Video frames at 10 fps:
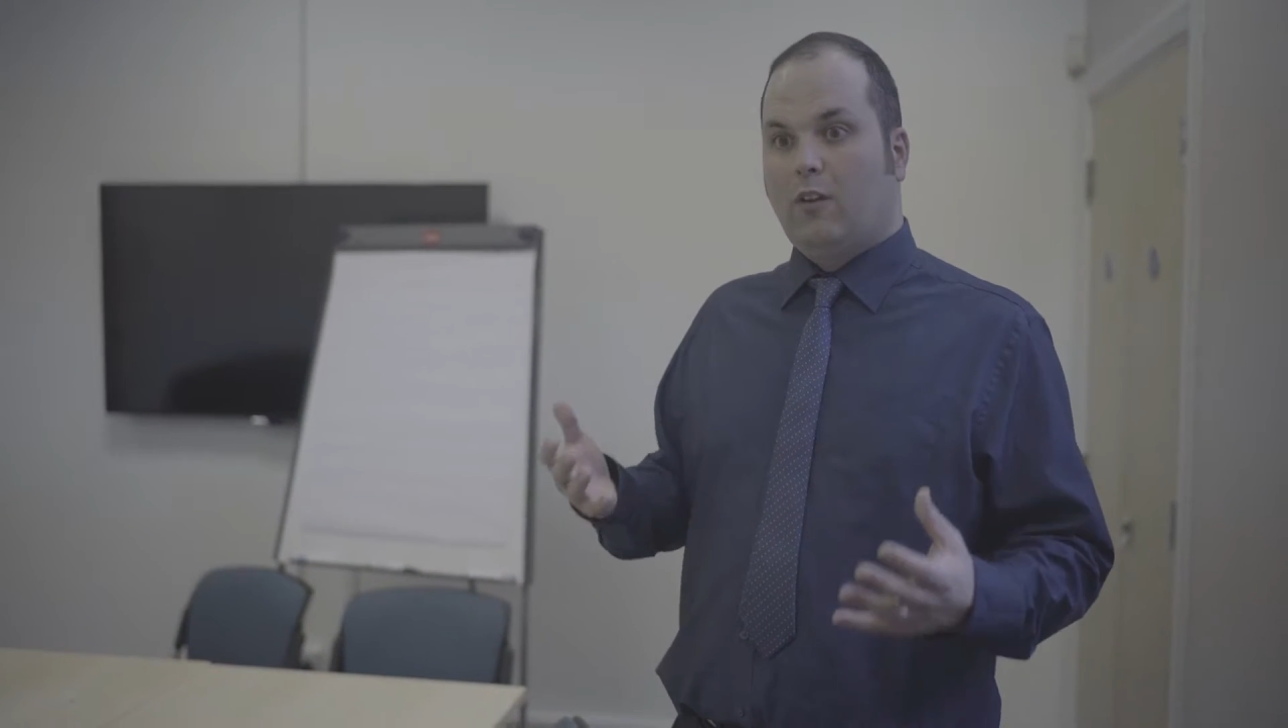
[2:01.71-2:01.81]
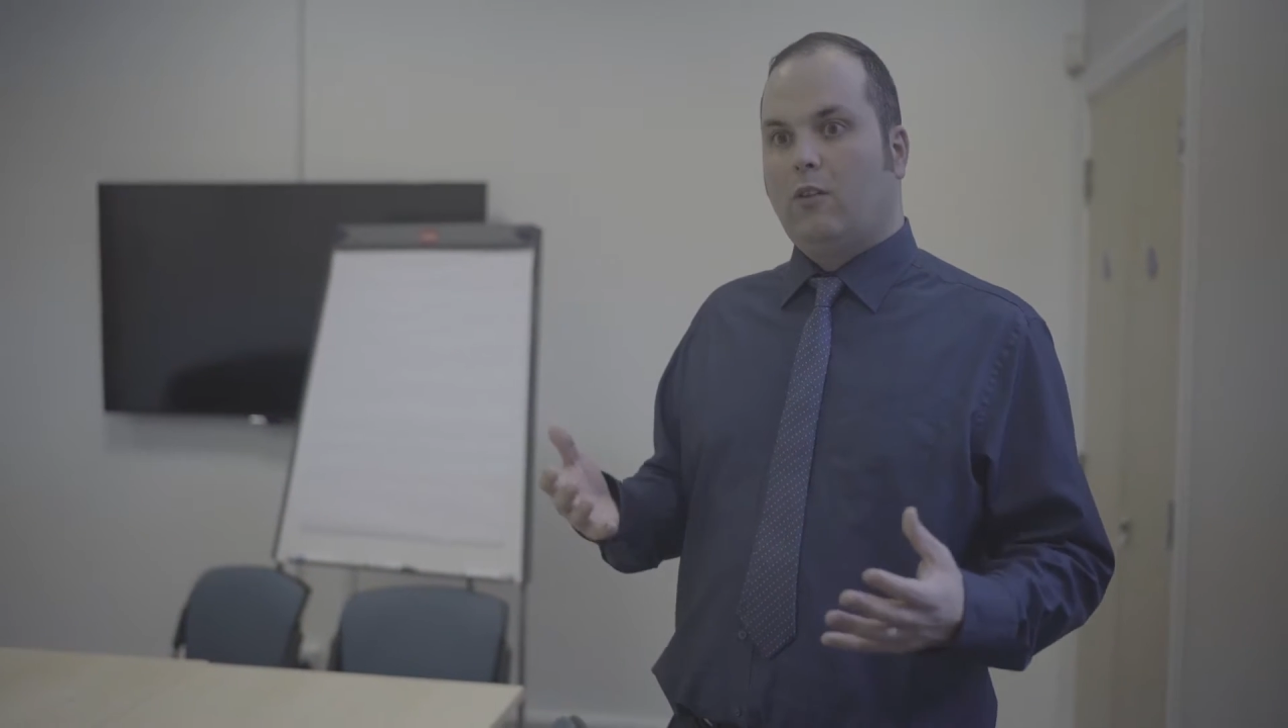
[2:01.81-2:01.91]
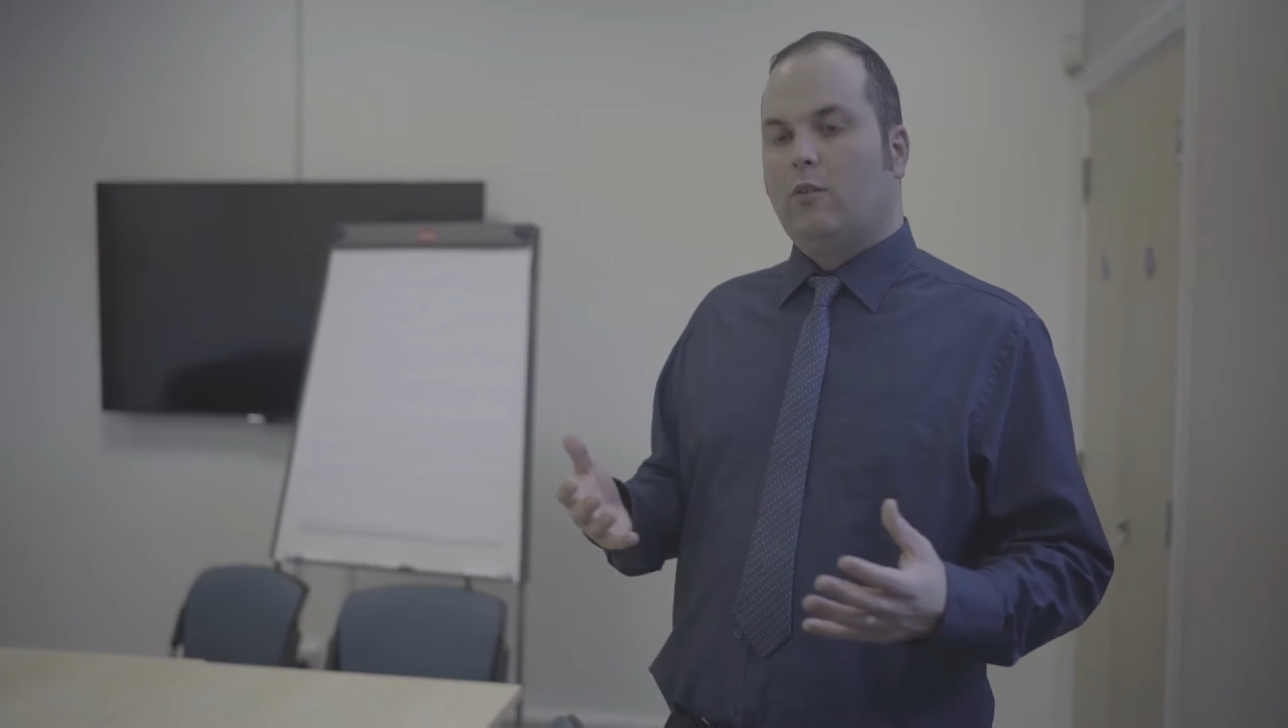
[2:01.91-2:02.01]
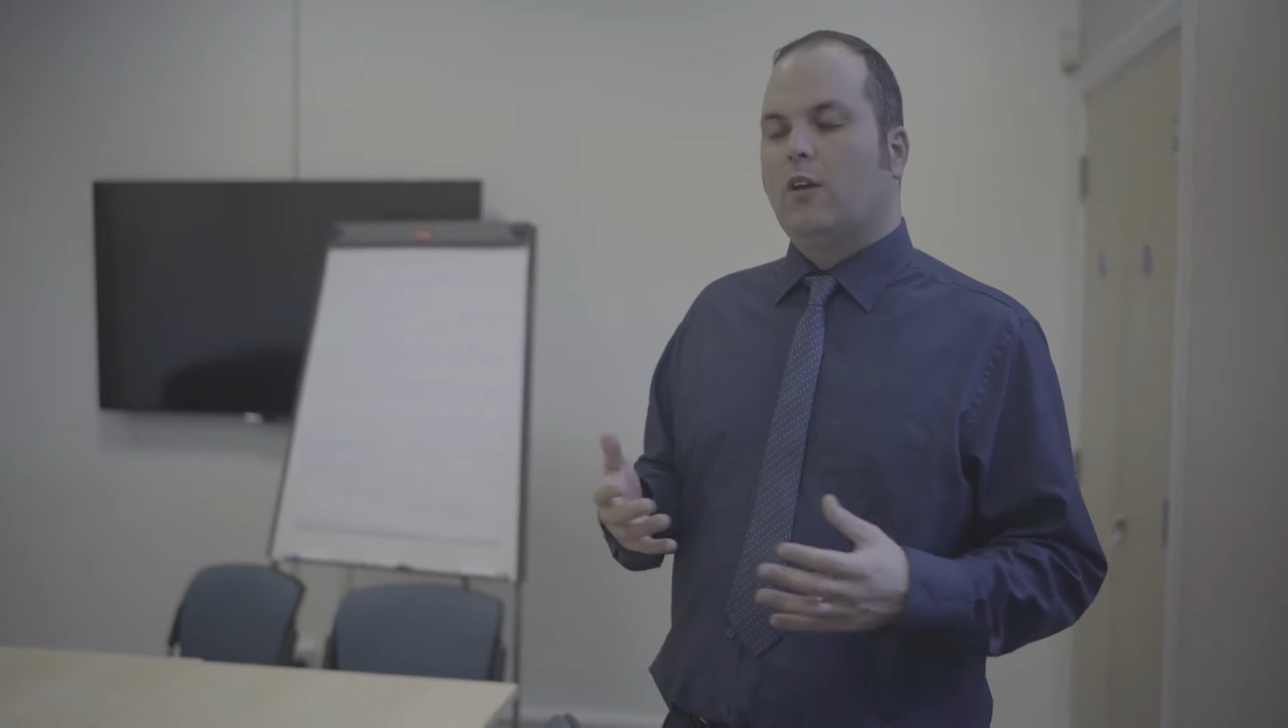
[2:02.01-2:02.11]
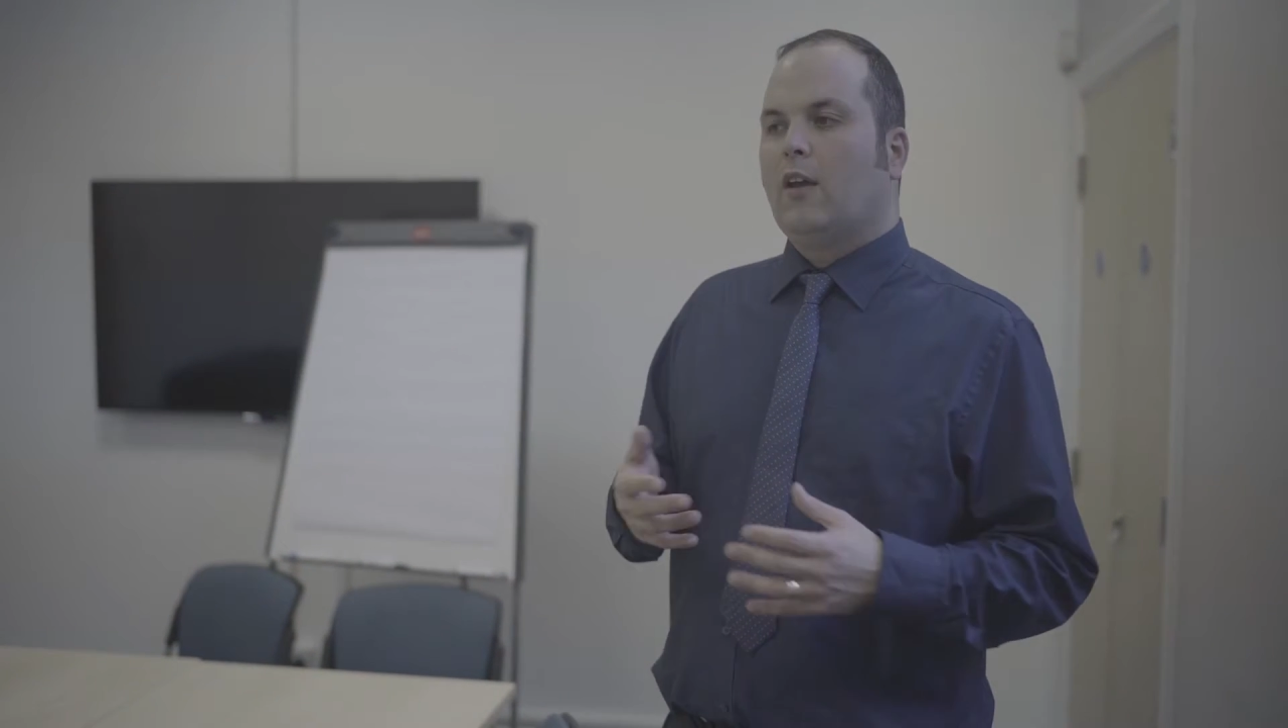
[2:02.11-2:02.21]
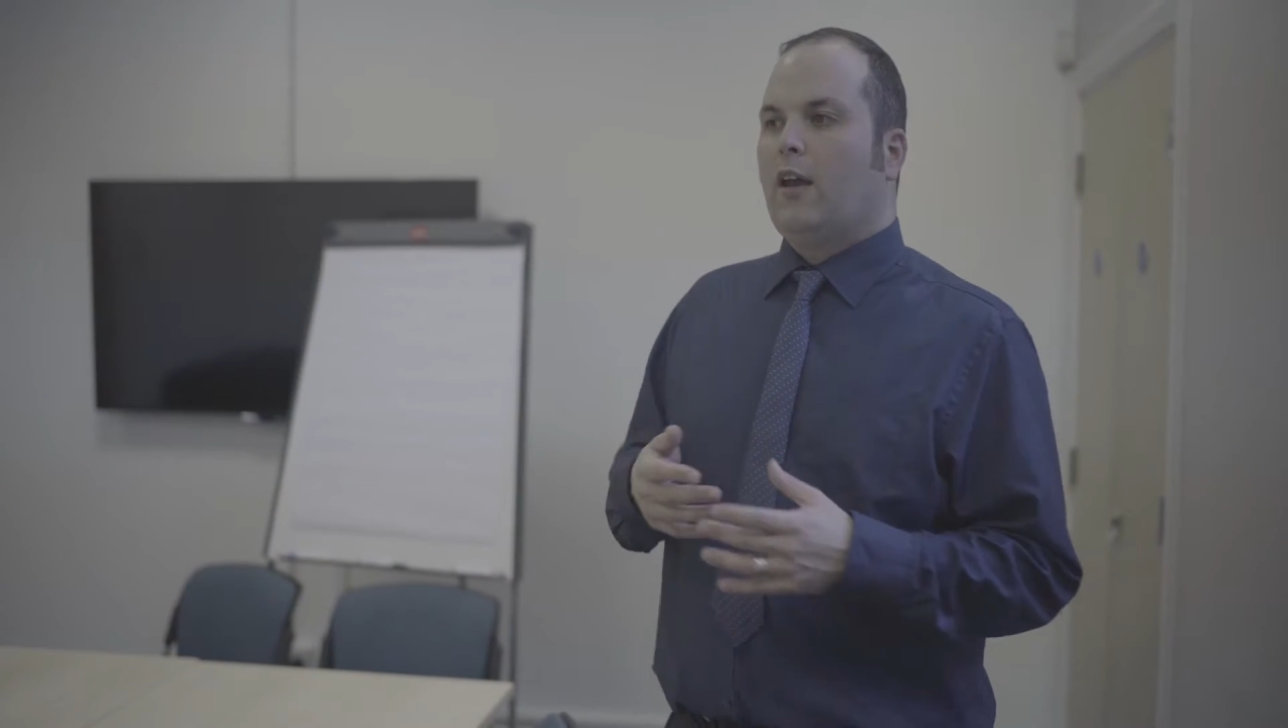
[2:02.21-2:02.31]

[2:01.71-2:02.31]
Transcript: to do.